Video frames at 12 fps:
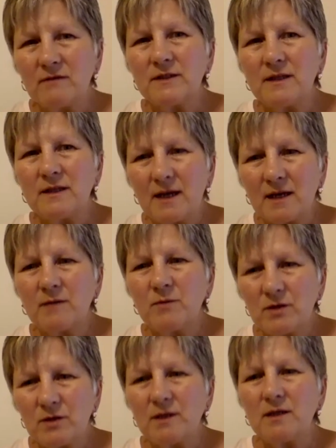in that
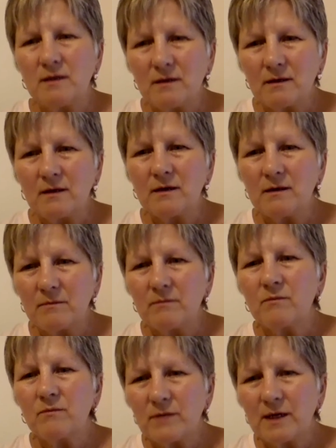community um,
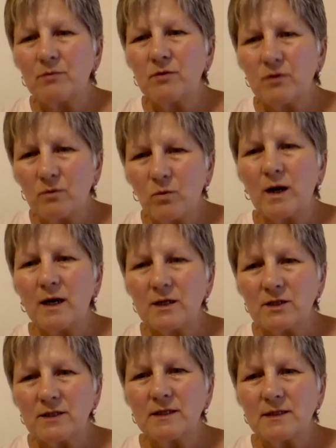neighborhood watch
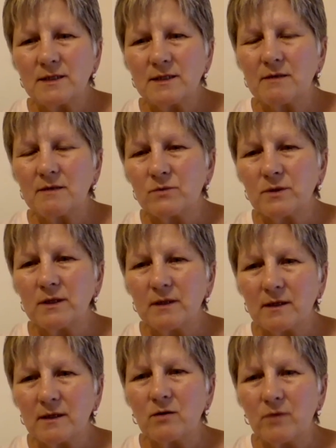that sounds really
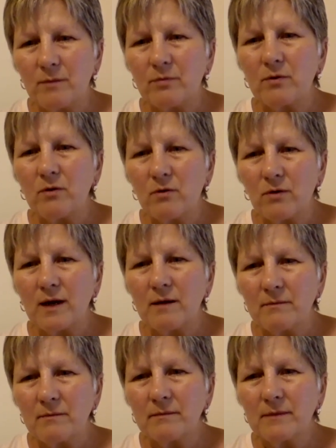like a great program
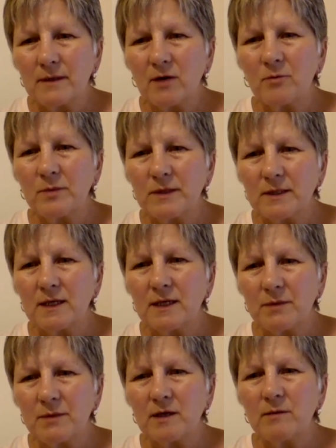helping to
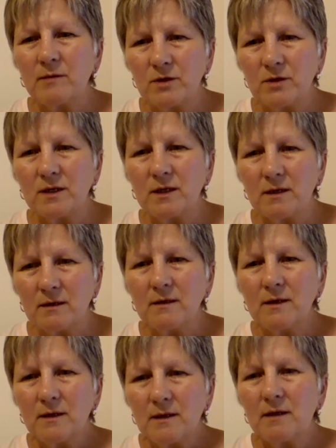keep the community
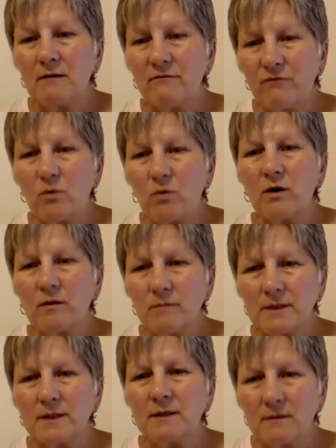informed
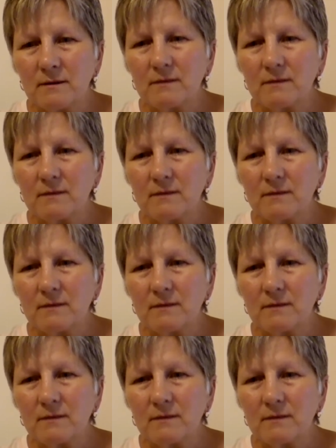and